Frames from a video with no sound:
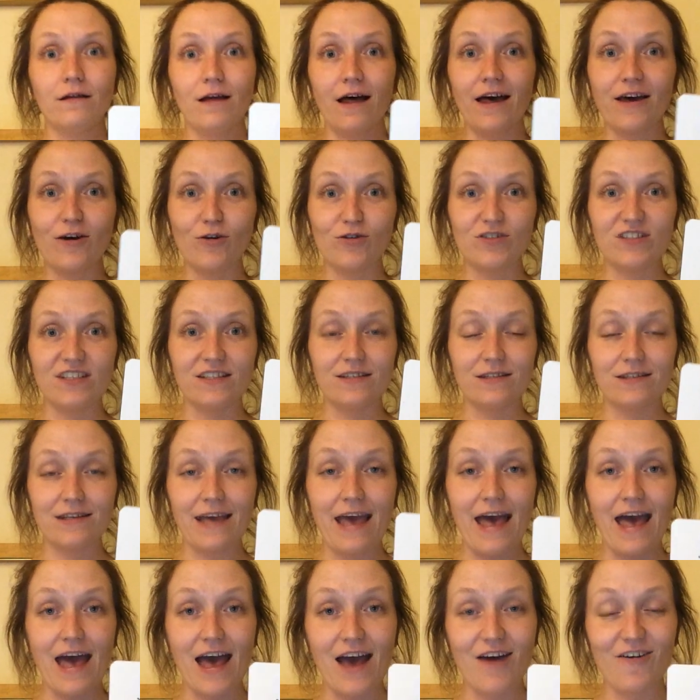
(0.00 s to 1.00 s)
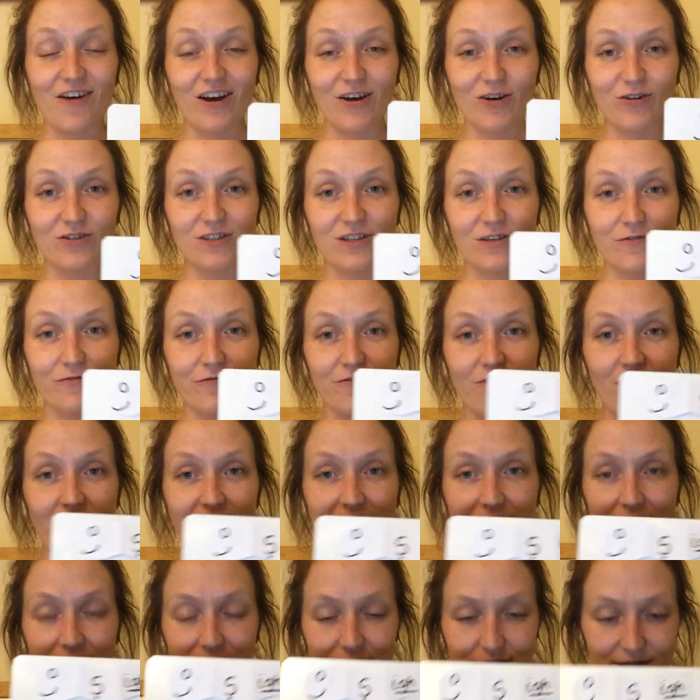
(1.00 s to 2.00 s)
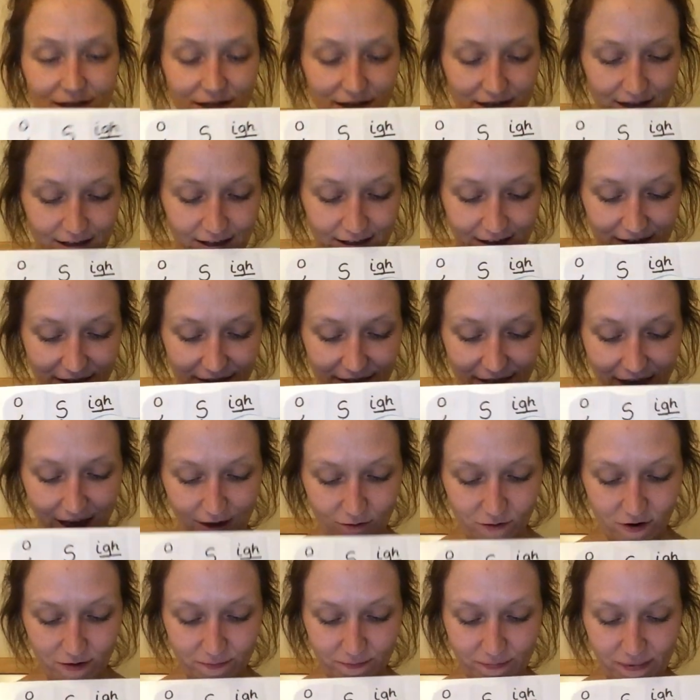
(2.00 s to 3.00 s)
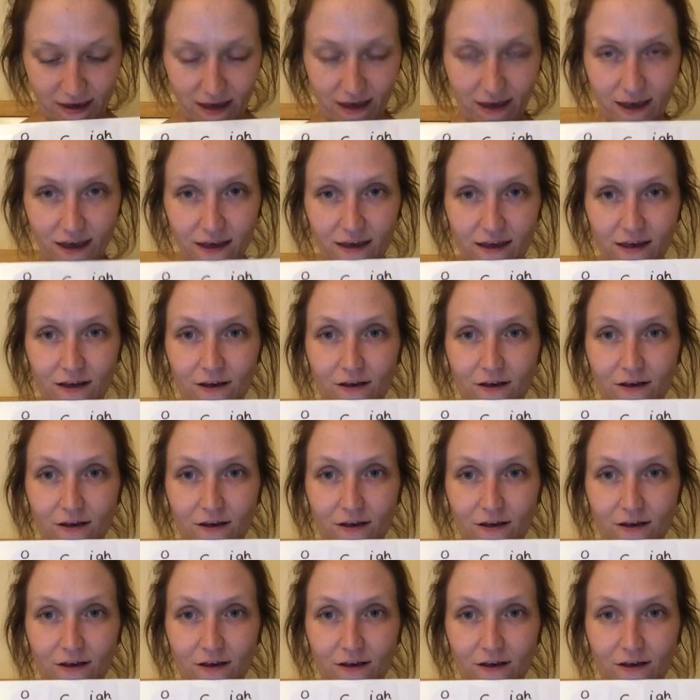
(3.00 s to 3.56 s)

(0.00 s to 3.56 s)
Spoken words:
I got a scare, I got a fright, that would be